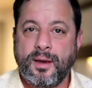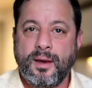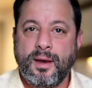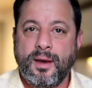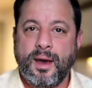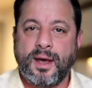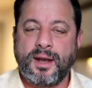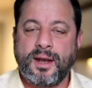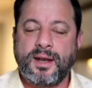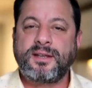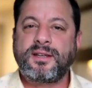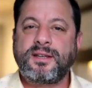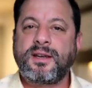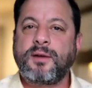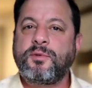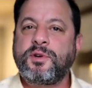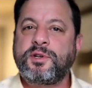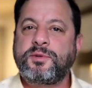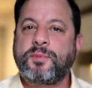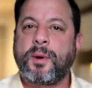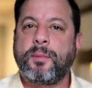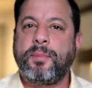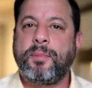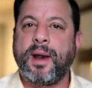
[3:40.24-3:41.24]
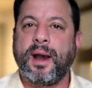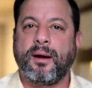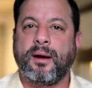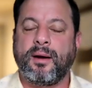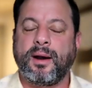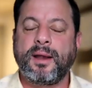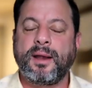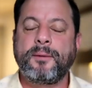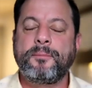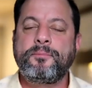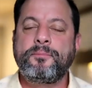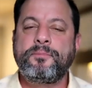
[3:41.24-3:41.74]
And as I was
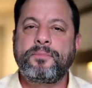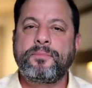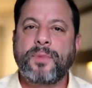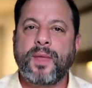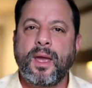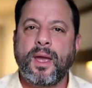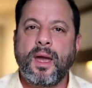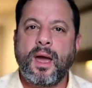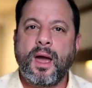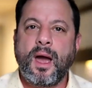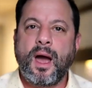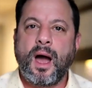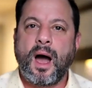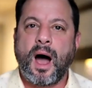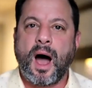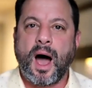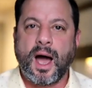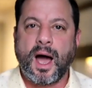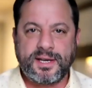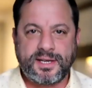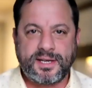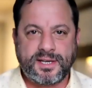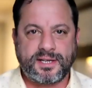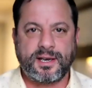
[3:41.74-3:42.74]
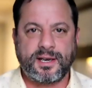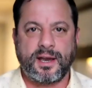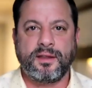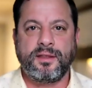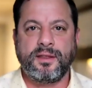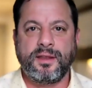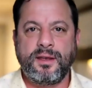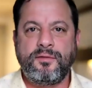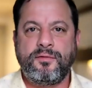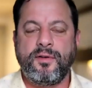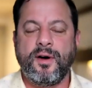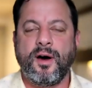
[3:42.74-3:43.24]
preparing, I
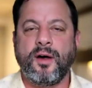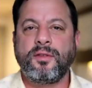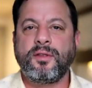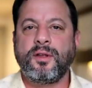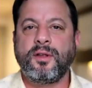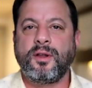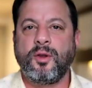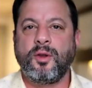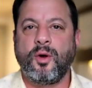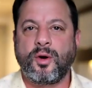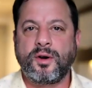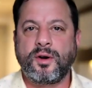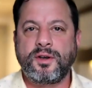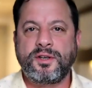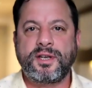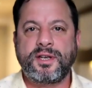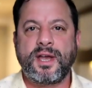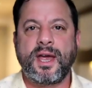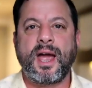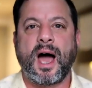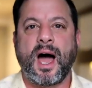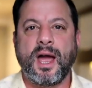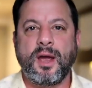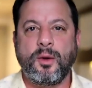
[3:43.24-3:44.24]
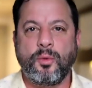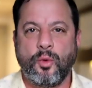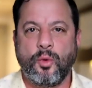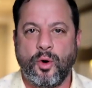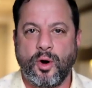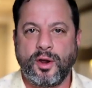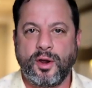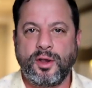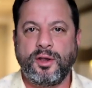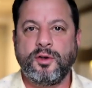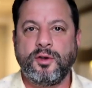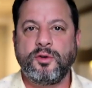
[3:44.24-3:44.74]
suddenly felt the Lord say, I
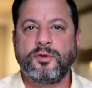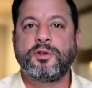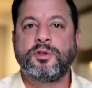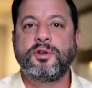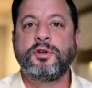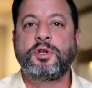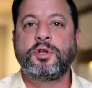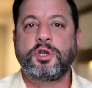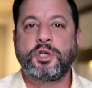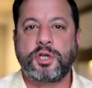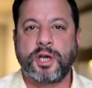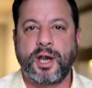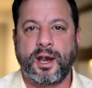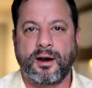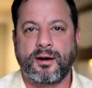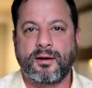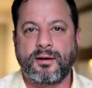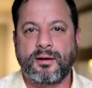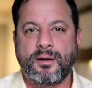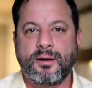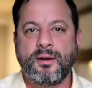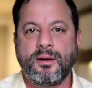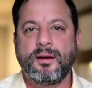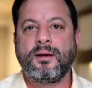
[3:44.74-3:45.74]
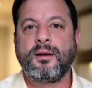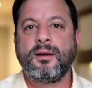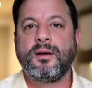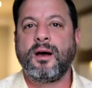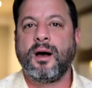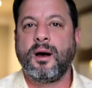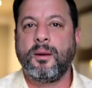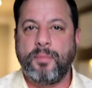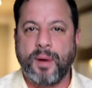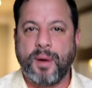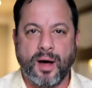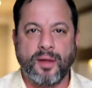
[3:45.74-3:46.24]
want you to share
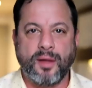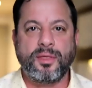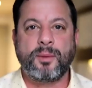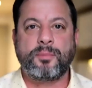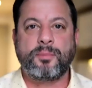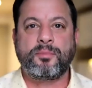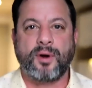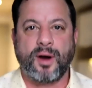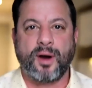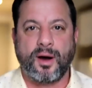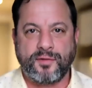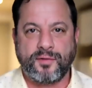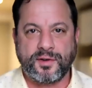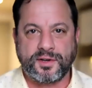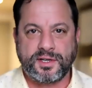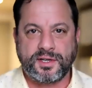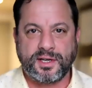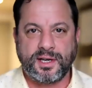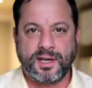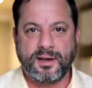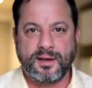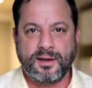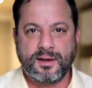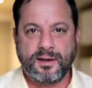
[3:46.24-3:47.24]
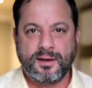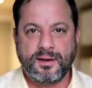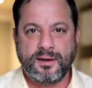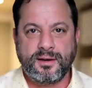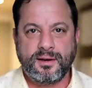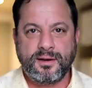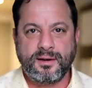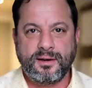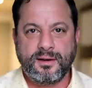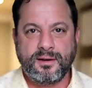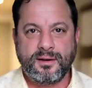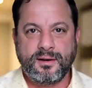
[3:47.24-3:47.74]
about the prophecy
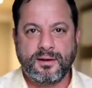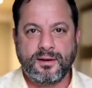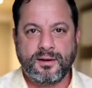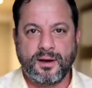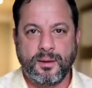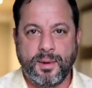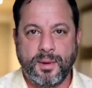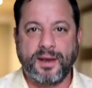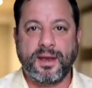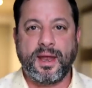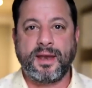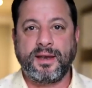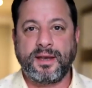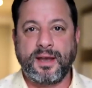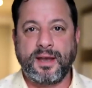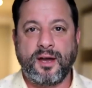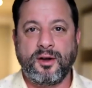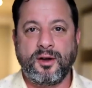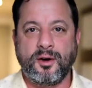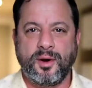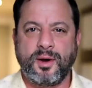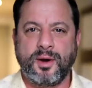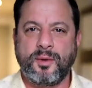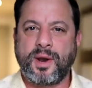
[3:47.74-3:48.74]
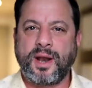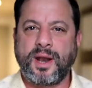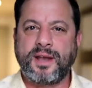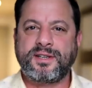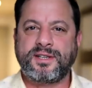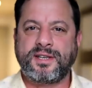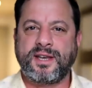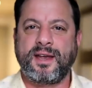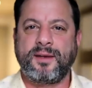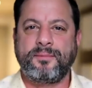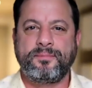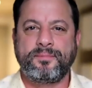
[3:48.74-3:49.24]
about Netanyahu. And when I
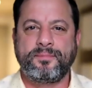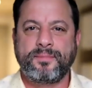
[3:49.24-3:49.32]
say,